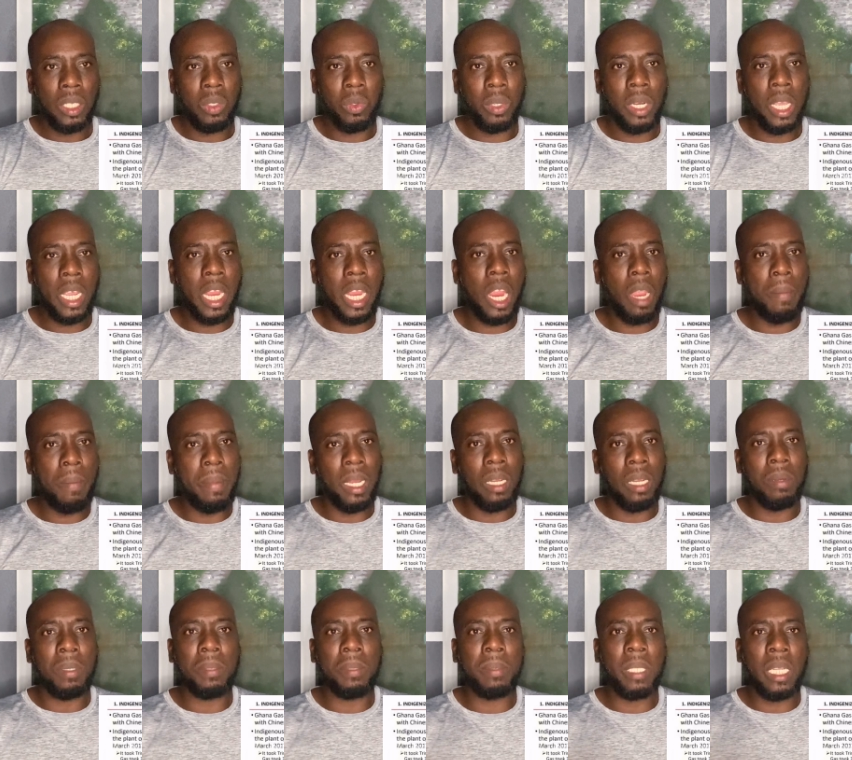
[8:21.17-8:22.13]
what the Caribbean,
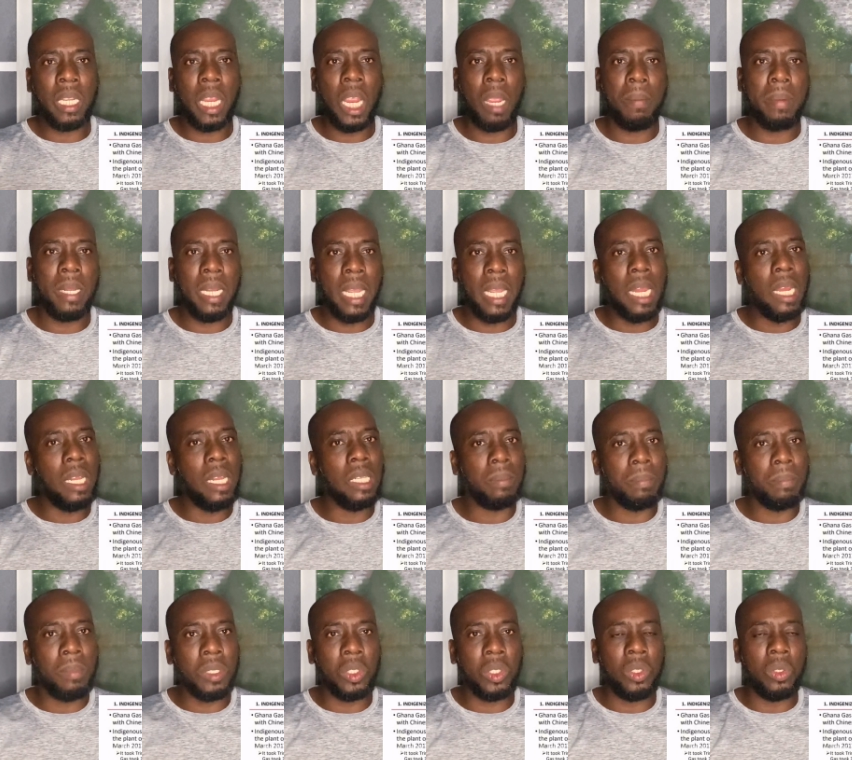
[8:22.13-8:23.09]
what the Caribbean islands
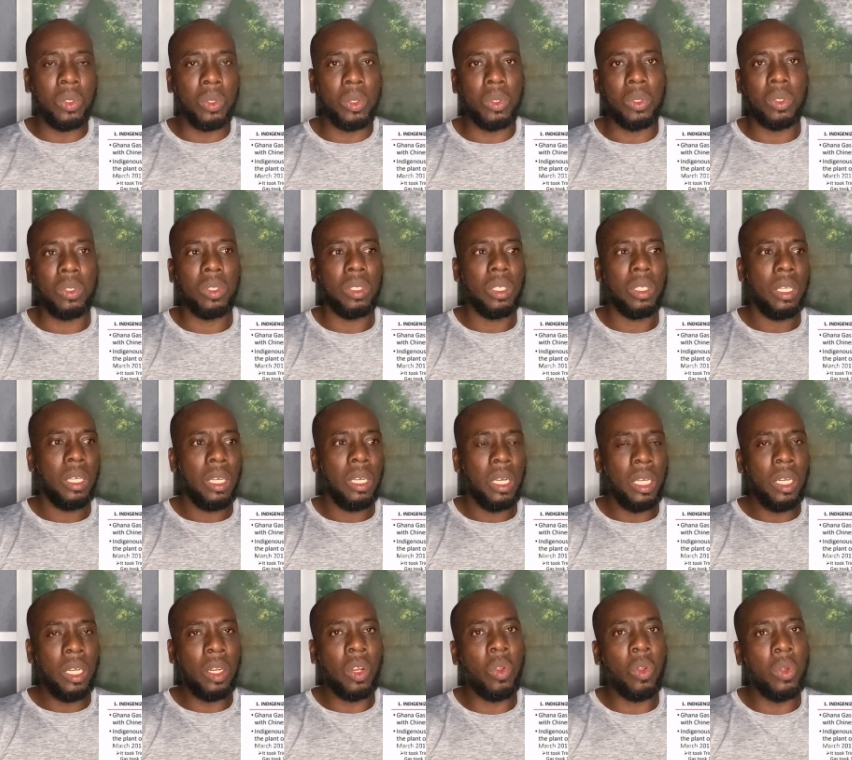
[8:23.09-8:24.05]
must do,
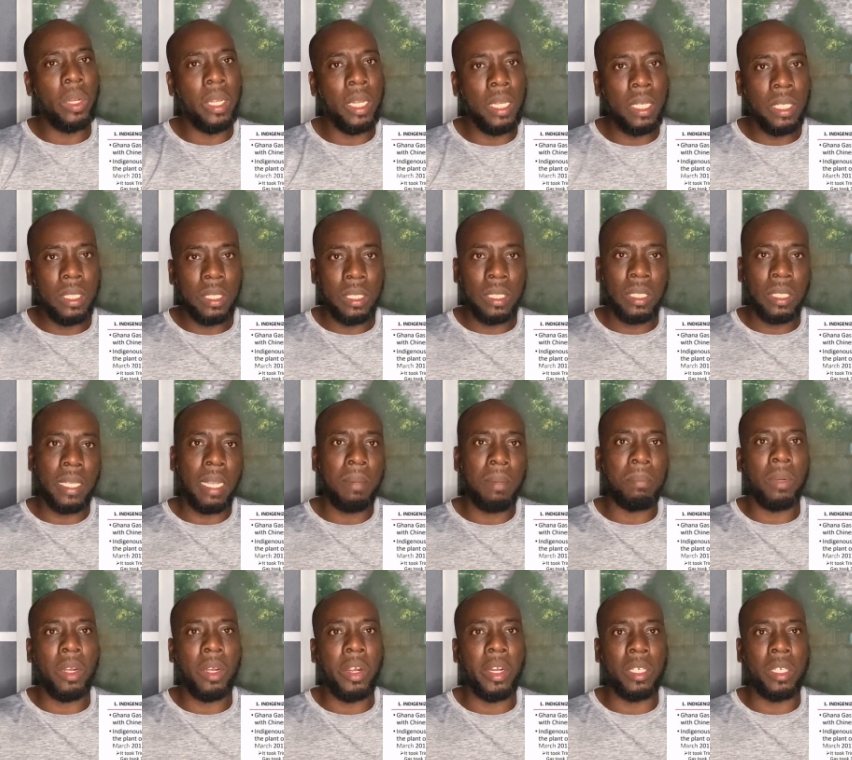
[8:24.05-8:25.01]
including St.
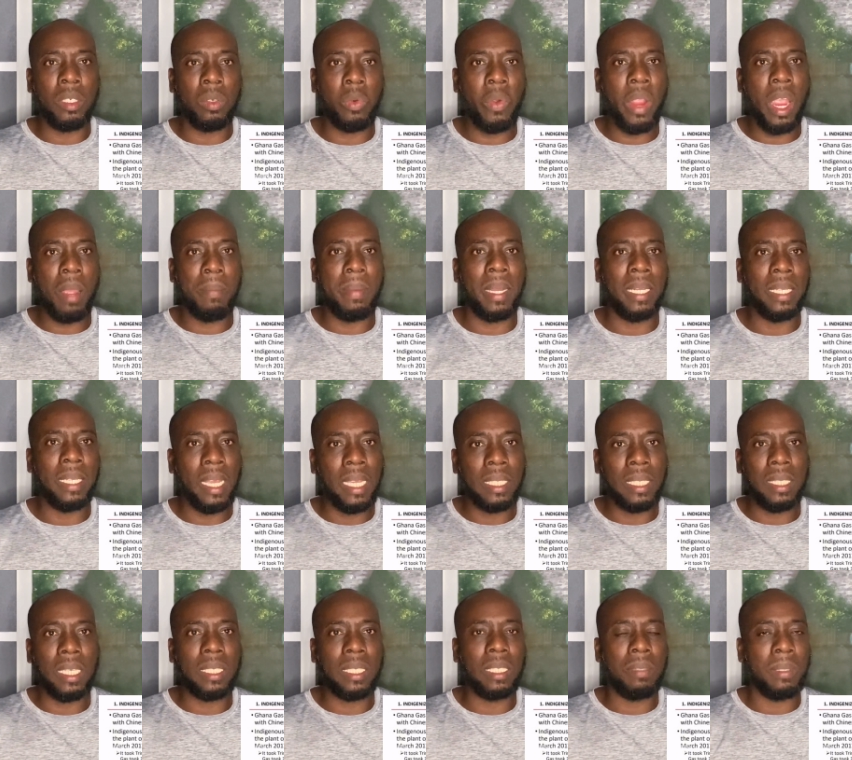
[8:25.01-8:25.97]
Martin, where I'm at,
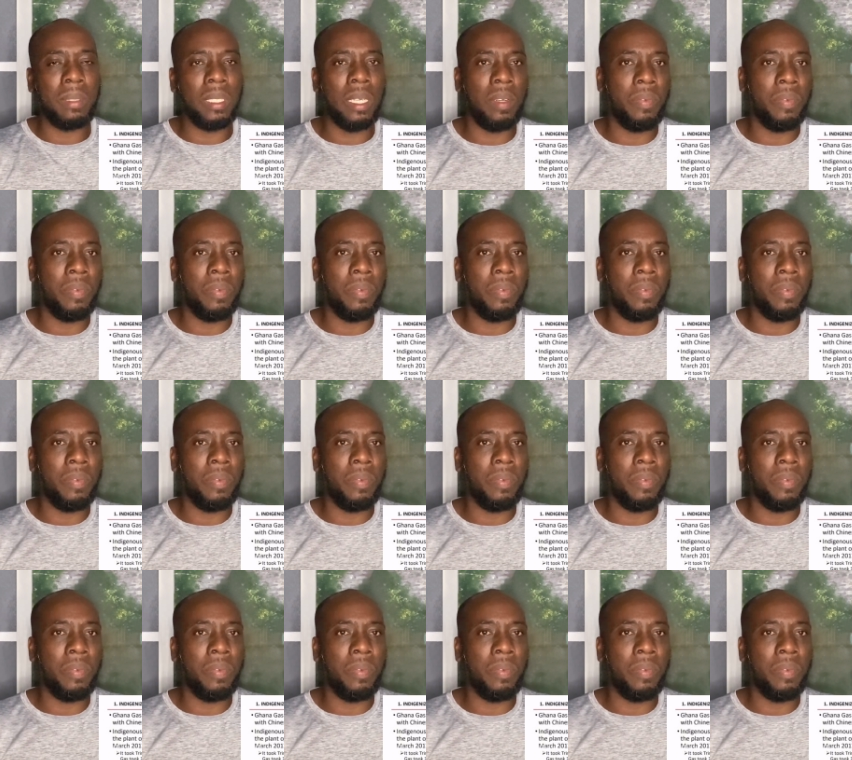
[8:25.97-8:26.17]
SXM is a